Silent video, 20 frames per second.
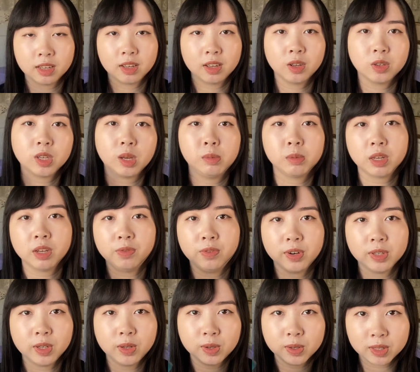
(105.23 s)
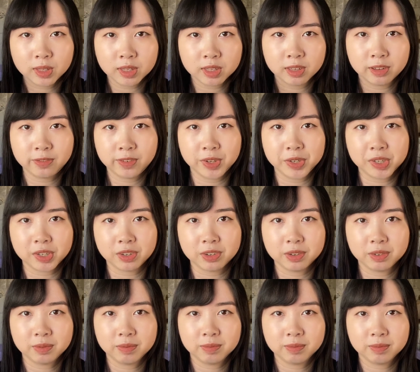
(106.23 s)
So I'm looking forward to using this in the future.
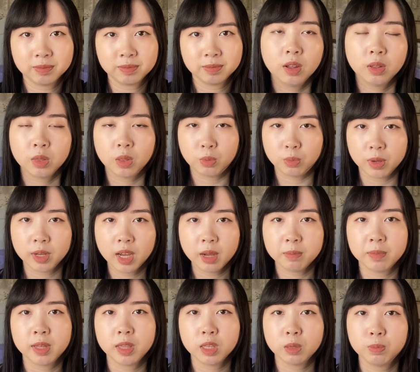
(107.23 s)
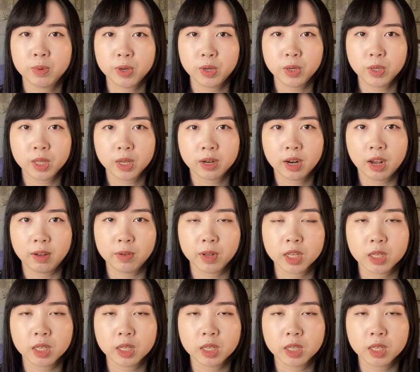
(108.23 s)
The week I made this purchase, they're having a